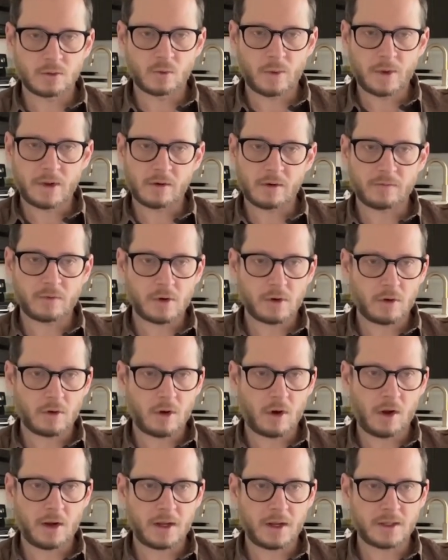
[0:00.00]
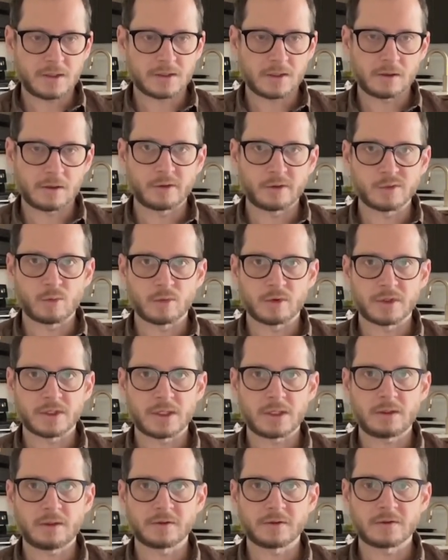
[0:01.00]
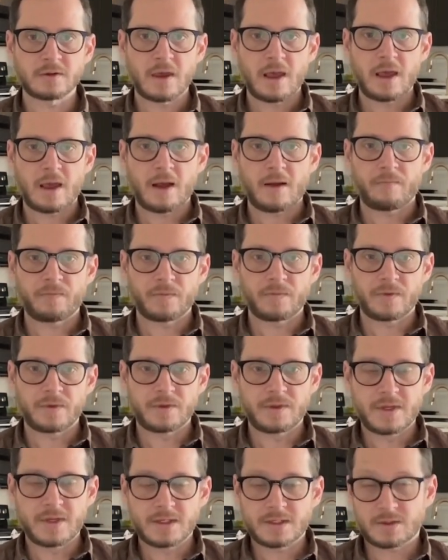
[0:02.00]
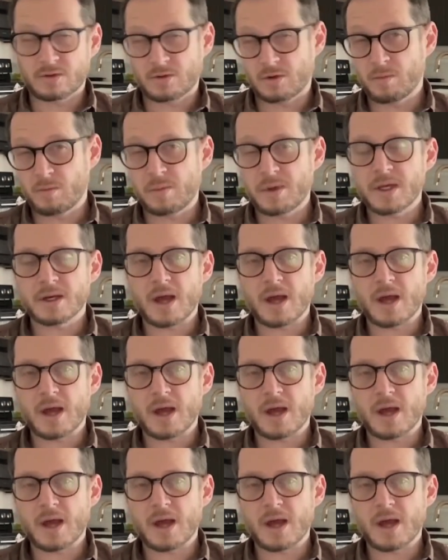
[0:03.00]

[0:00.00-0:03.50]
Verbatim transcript: win over your audience and close more deals. This could be an